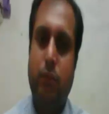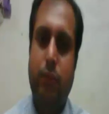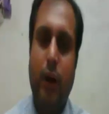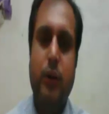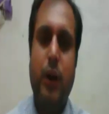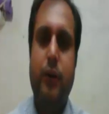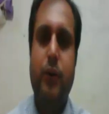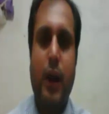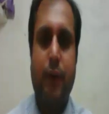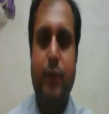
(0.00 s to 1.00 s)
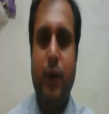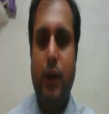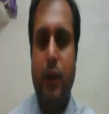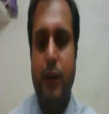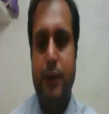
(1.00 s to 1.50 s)
one country after
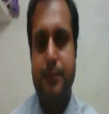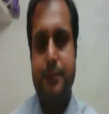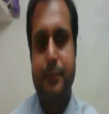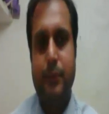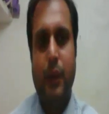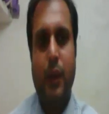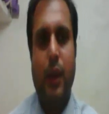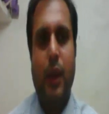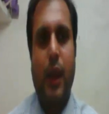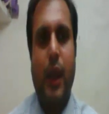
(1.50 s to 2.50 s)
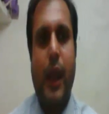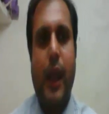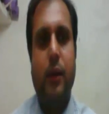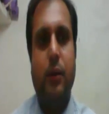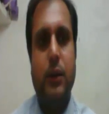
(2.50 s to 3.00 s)
another,
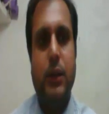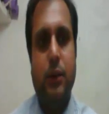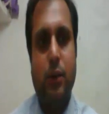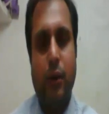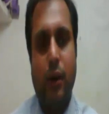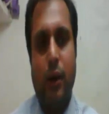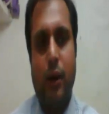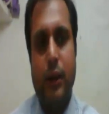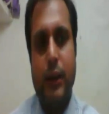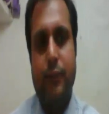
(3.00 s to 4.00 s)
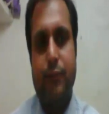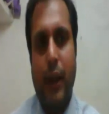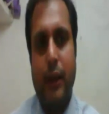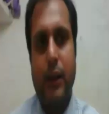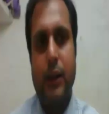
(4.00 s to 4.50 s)
and it
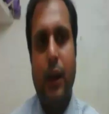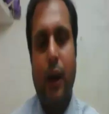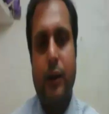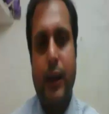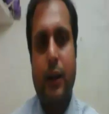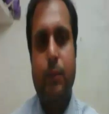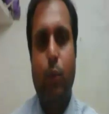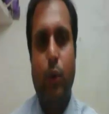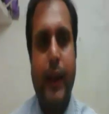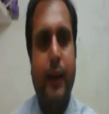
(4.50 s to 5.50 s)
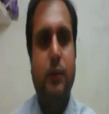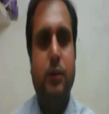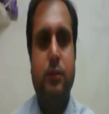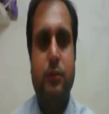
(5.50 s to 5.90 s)
finally attacked Poland,